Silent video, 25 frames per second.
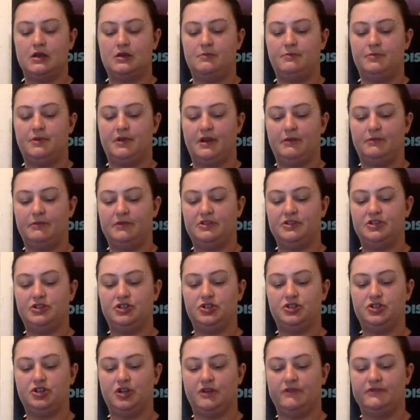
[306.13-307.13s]
But I'm gonna
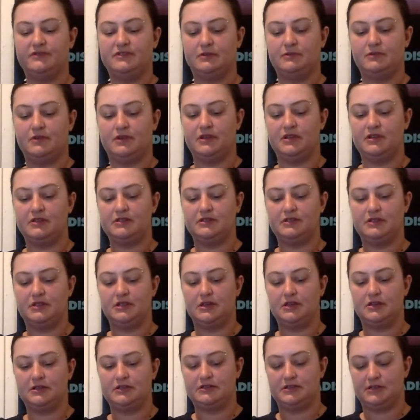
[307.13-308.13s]
shove some of these
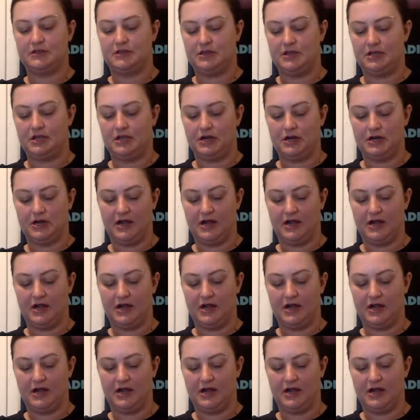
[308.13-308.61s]
things in here.